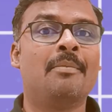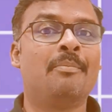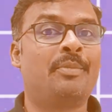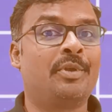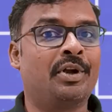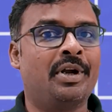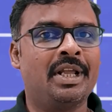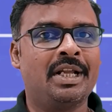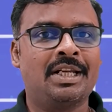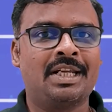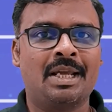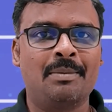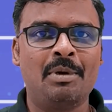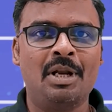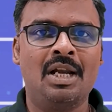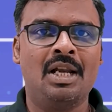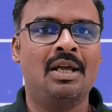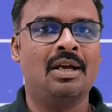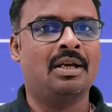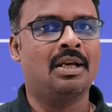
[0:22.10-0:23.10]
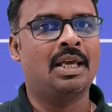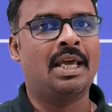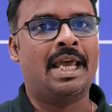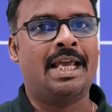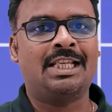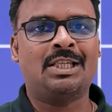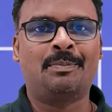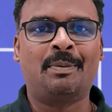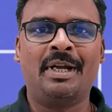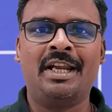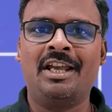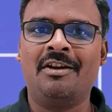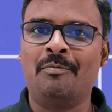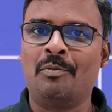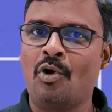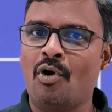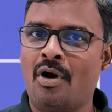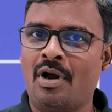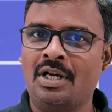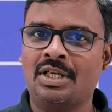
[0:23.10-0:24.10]
Periodic table,
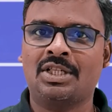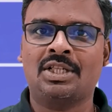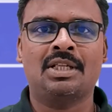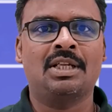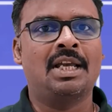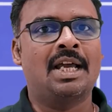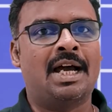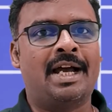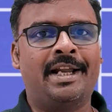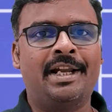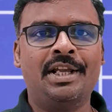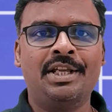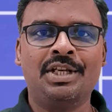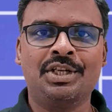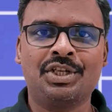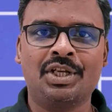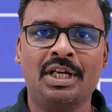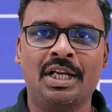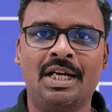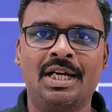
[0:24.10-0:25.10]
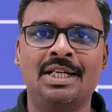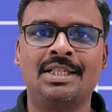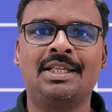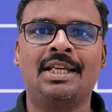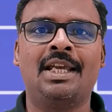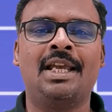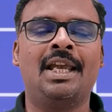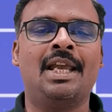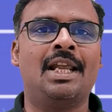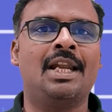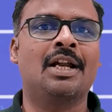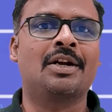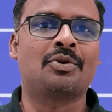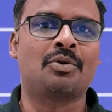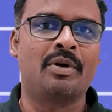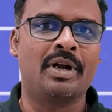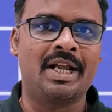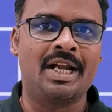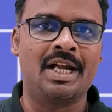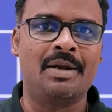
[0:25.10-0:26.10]
SPDF blocks, ionization energy,
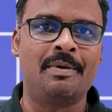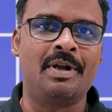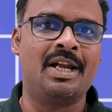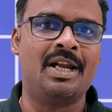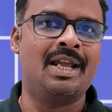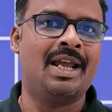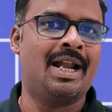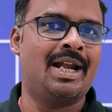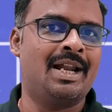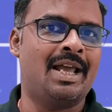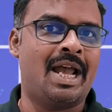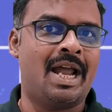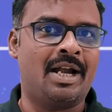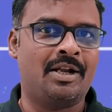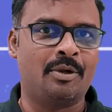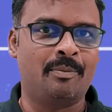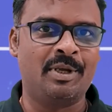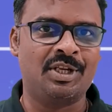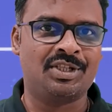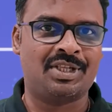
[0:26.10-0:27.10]
electronegativity and atomic